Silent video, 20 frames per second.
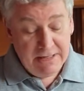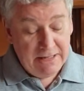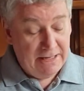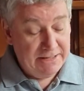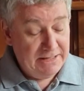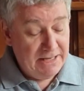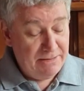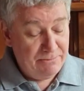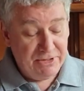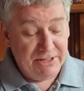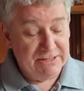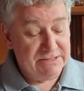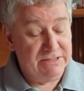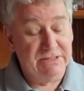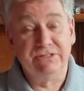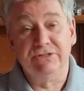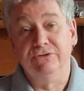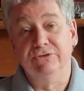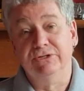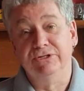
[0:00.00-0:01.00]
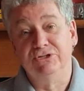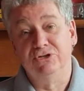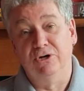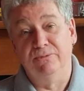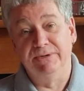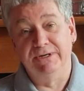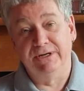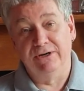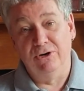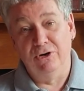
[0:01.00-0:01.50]
And that brings us to the
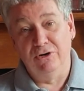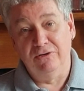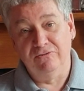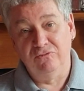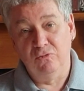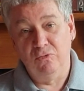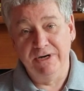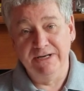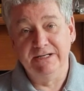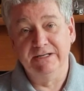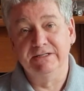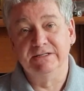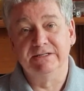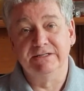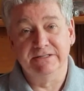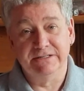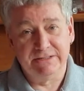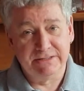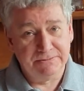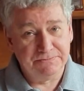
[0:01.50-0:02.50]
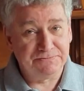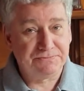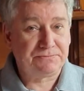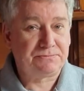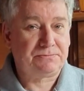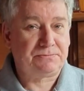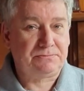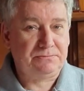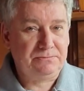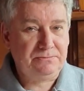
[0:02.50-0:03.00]
topic of witnesses.
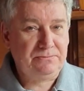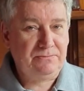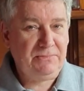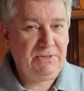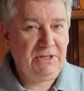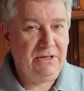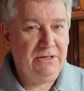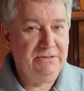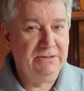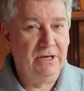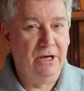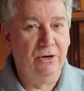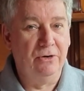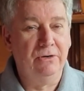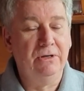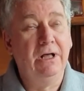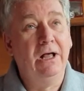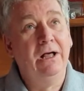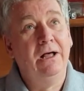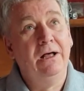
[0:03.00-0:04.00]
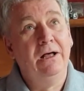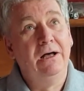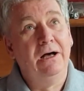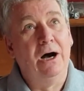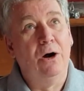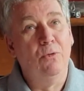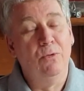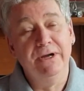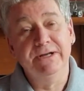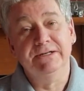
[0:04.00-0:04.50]
Now,
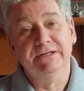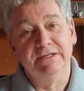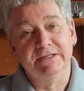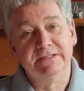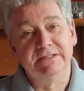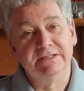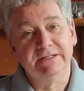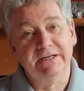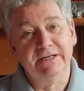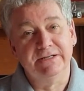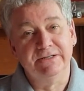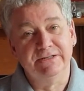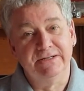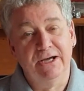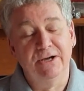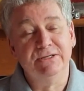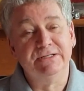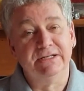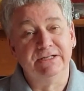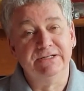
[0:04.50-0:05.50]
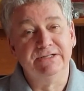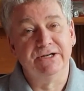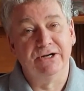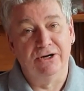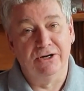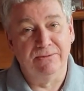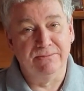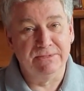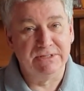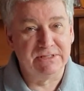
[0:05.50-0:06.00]
a witness in dowsing
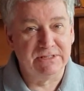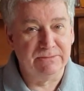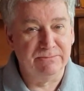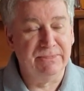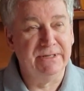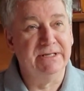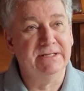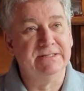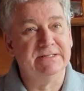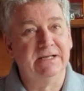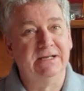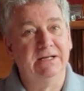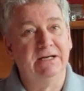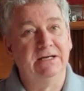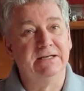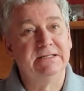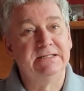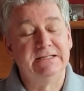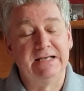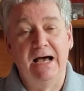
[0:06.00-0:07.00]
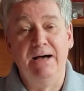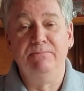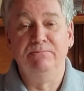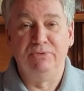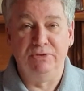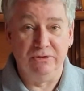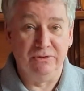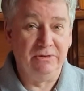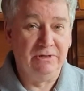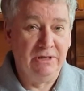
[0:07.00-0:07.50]
terms means a
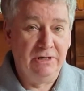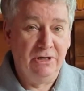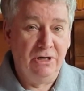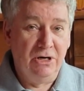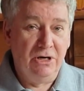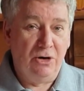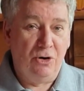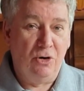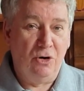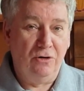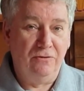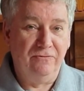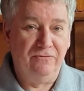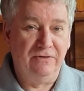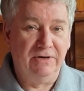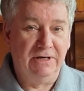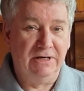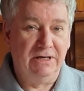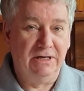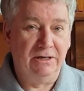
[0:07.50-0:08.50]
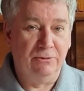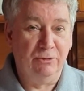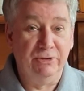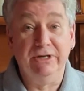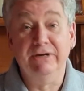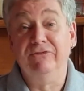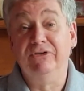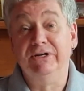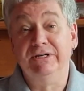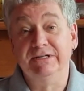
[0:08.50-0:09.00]
sample of
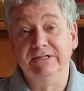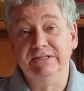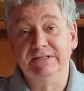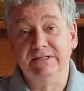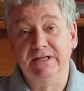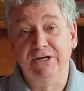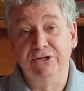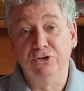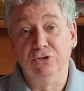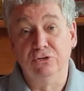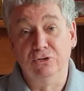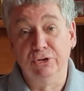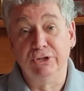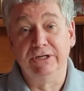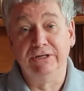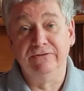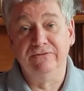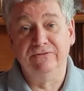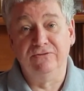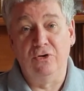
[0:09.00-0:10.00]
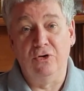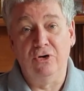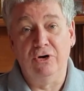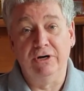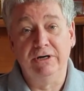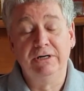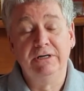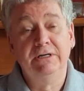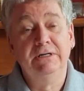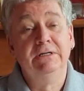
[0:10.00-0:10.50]
whatever it is that you're looking for.